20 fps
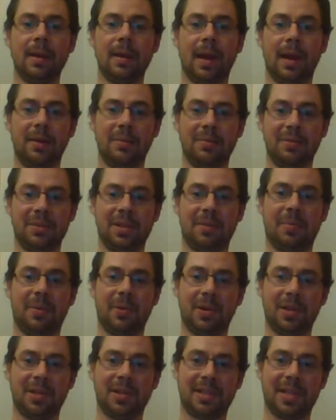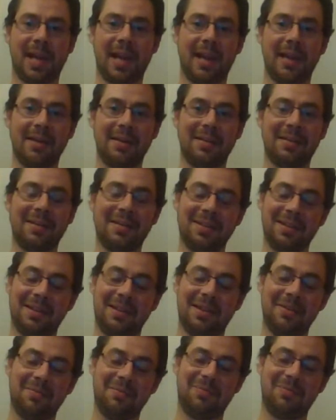and it was up on a stand. And
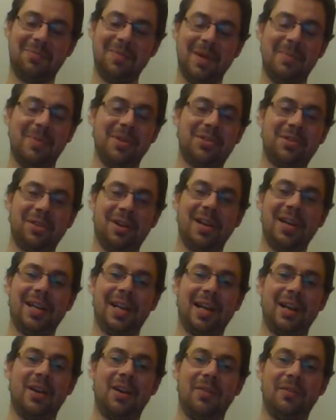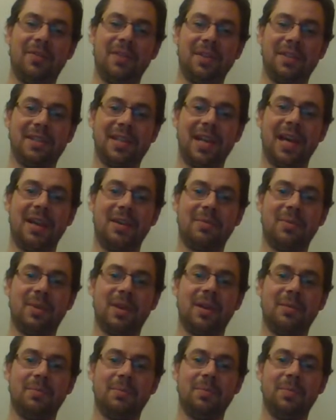I remember trying to get it off the stand when
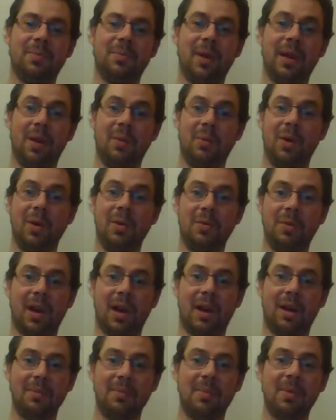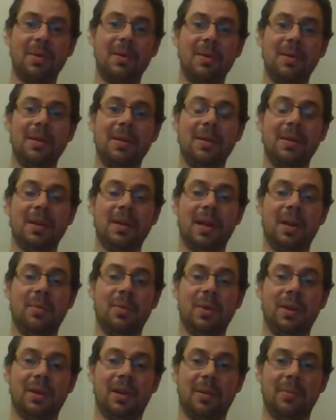I woke up, and it
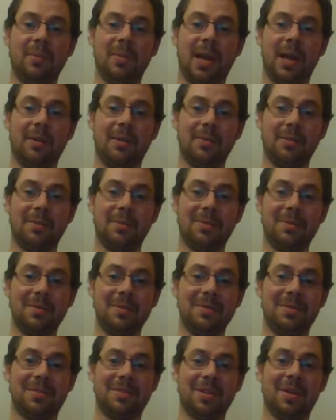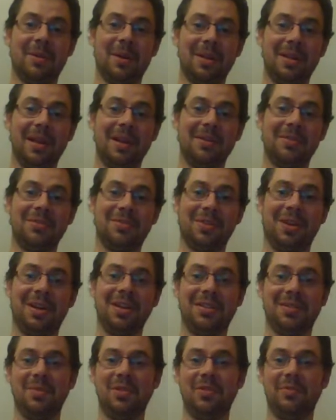wouldn't come down. So I then
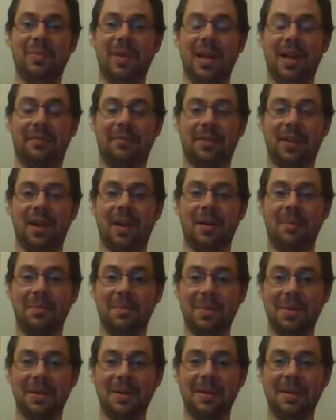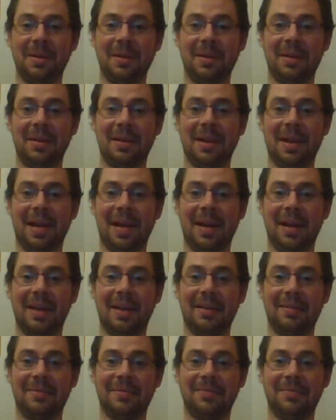tried to move my left arm
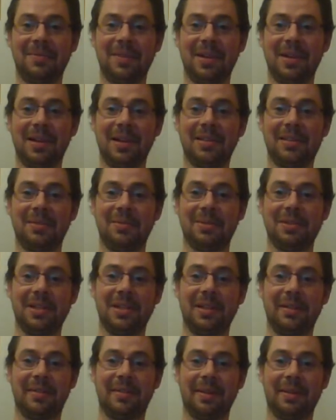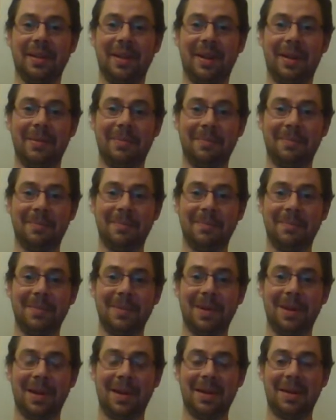and realized there wasn't anything there.
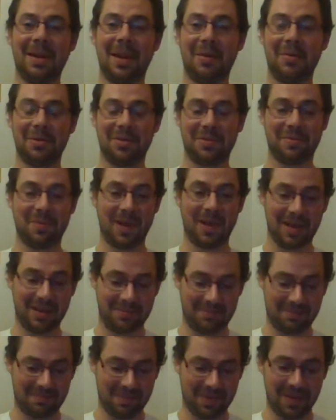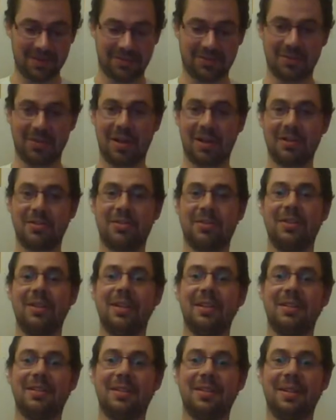And that was my introduction
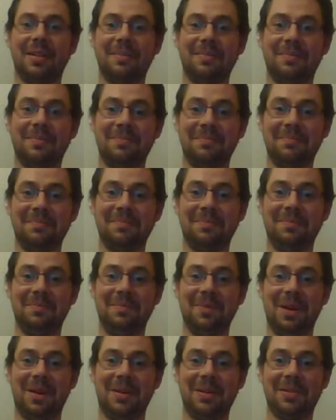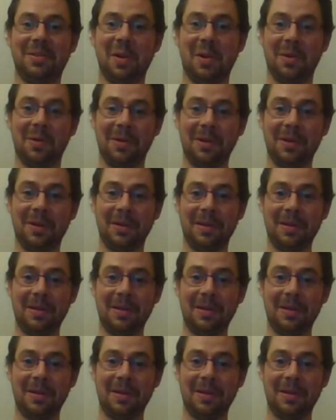into, it's gone.